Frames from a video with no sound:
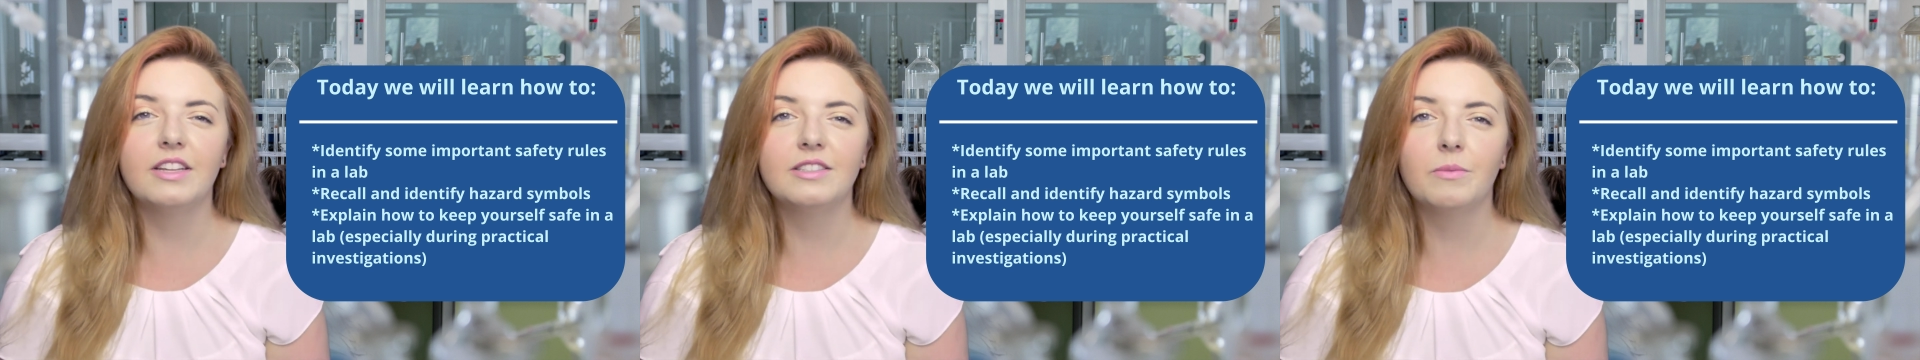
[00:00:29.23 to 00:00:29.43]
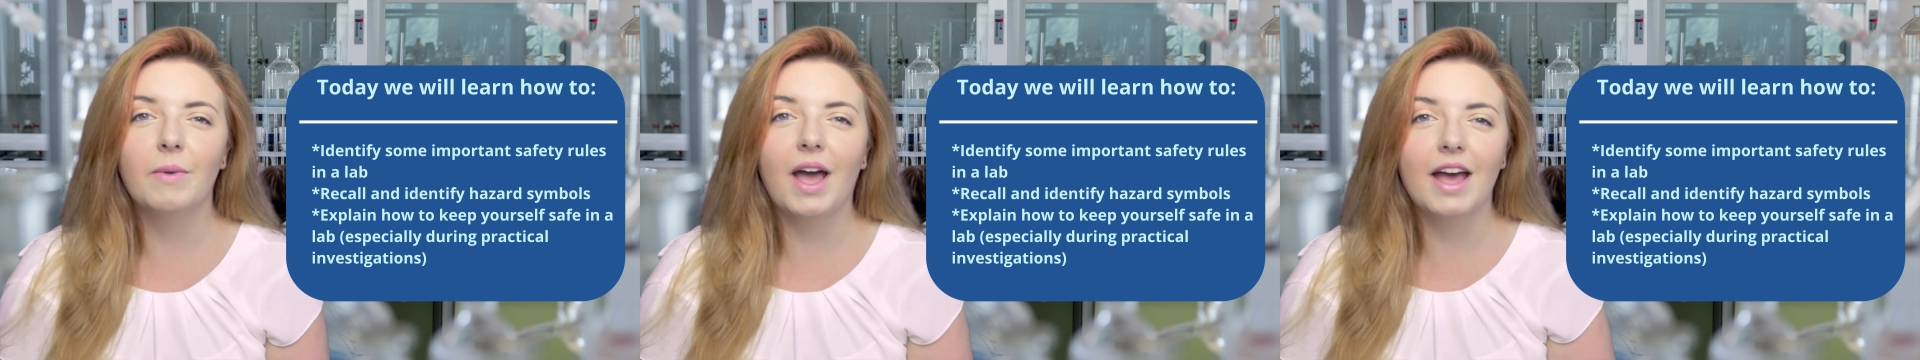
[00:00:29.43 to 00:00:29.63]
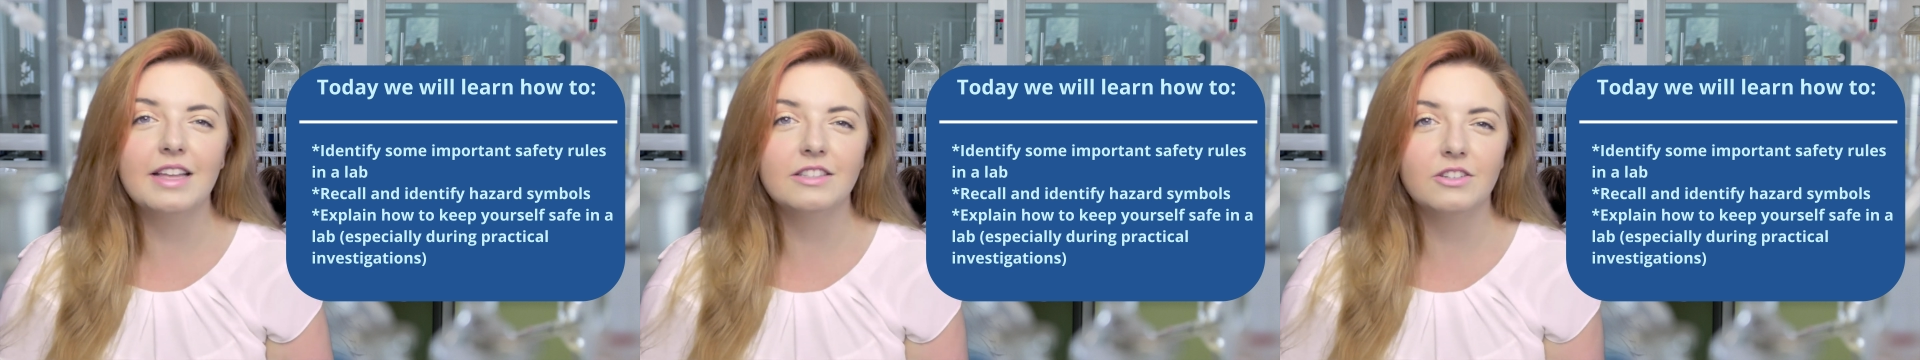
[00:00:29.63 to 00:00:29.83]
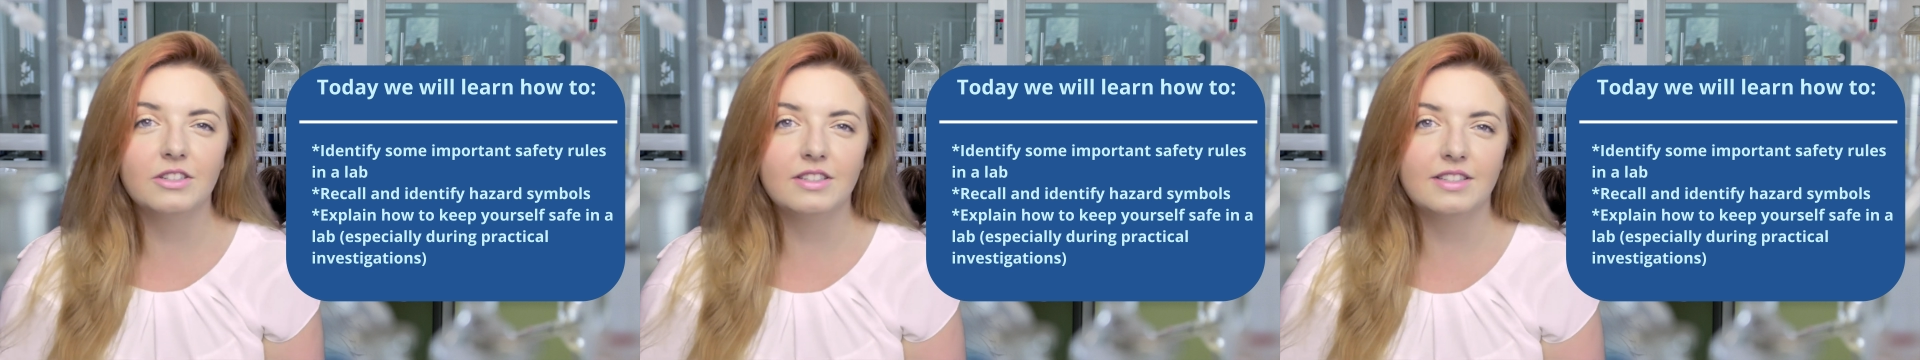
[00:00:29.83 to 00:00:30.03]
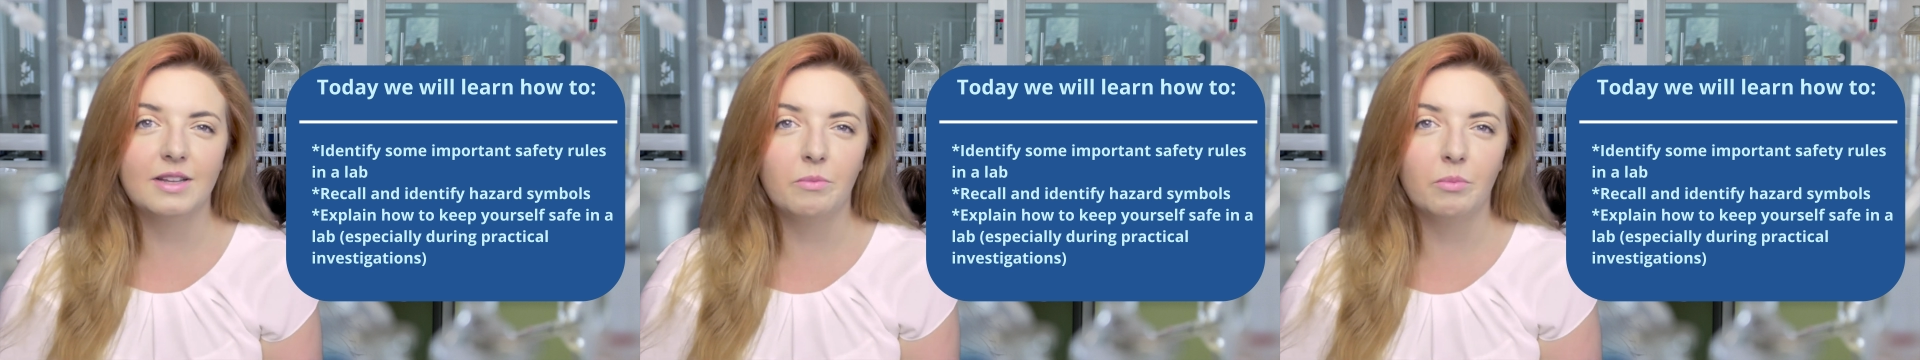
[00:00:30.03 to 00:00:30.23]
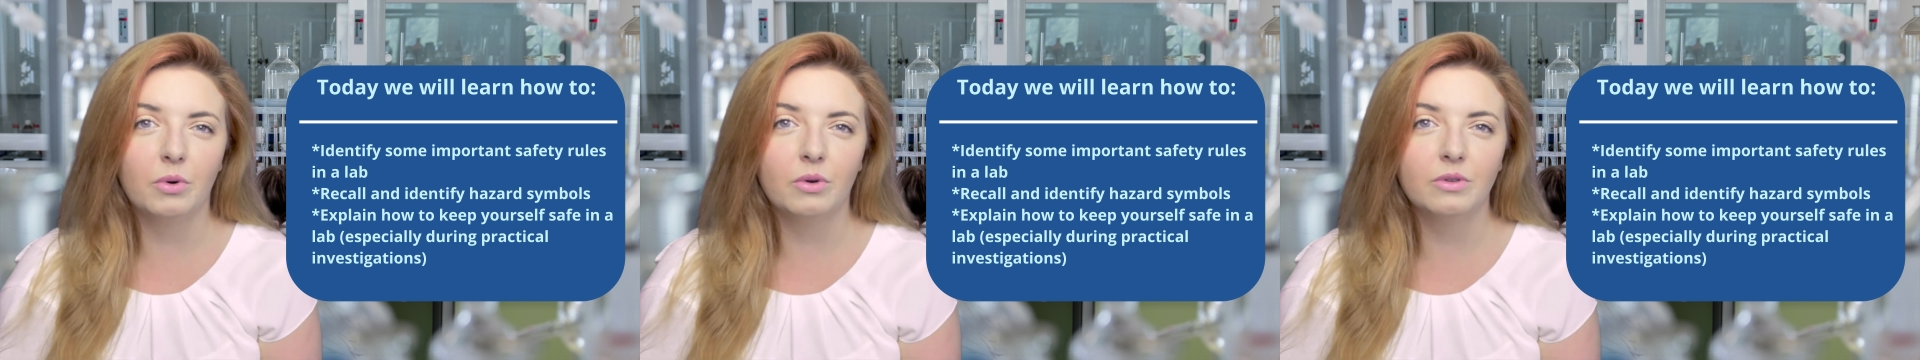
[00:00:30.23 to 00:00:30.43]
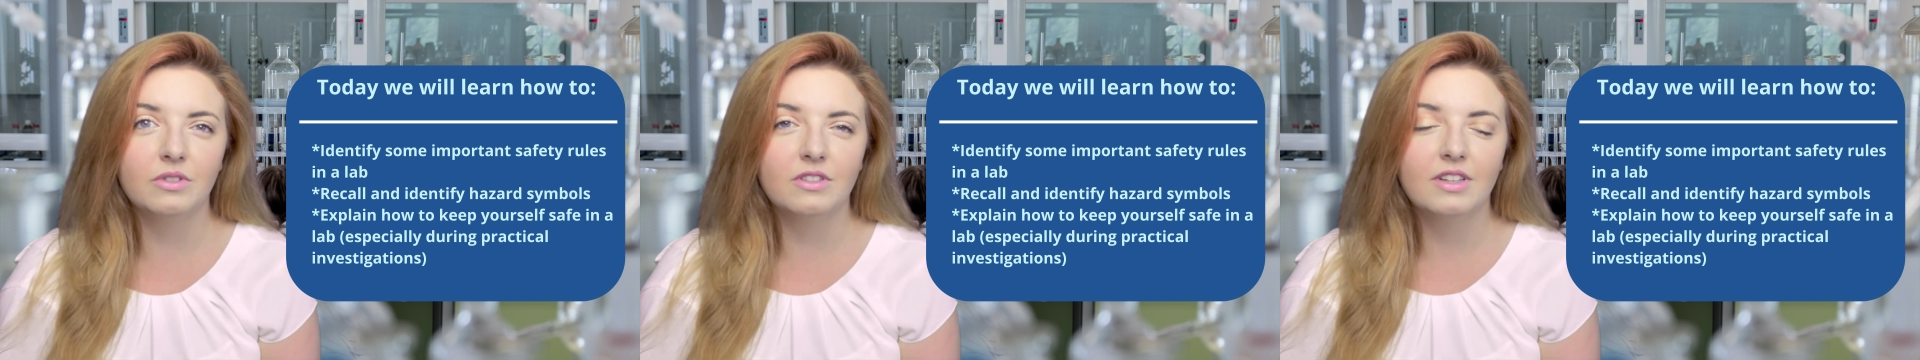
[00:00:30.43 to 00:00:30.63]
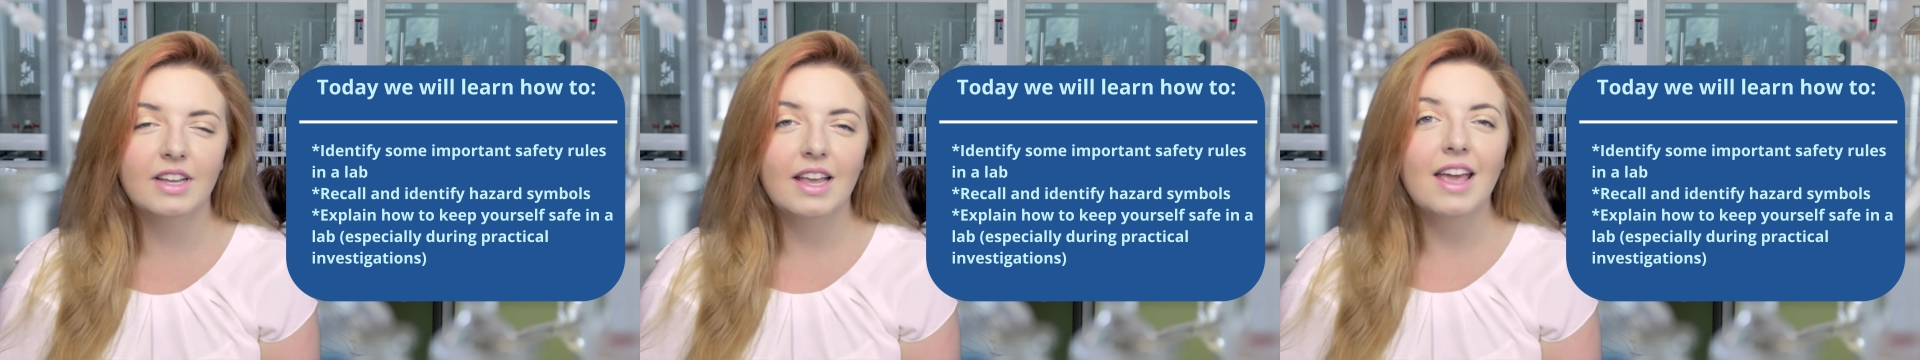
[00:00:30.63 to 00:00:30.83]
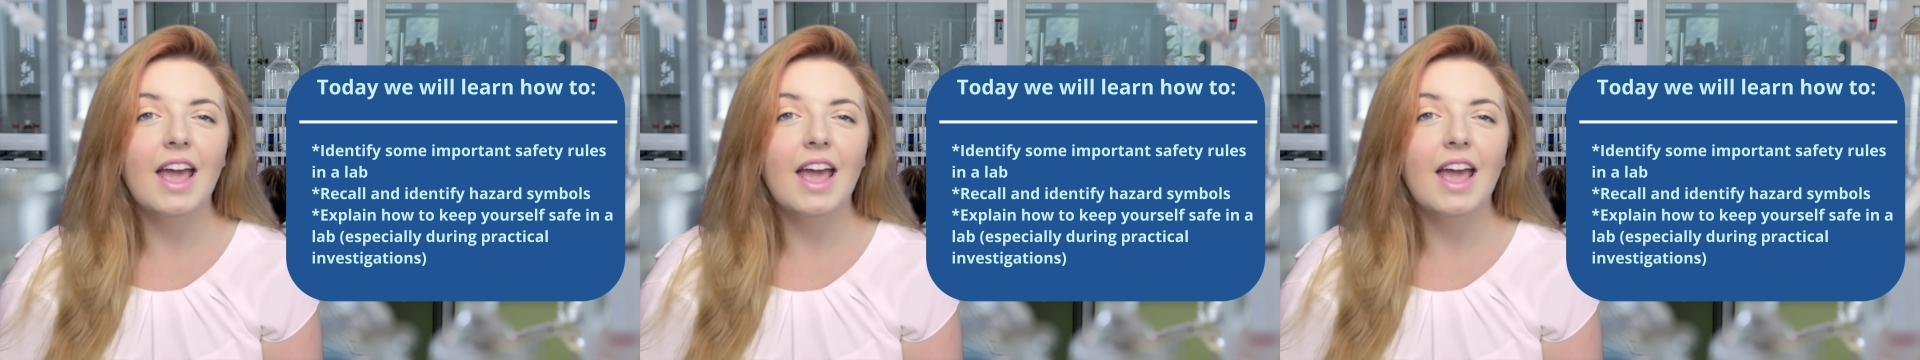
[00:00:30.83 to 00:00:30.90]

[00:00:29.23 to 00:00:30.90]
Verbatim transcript: some hazard symbols,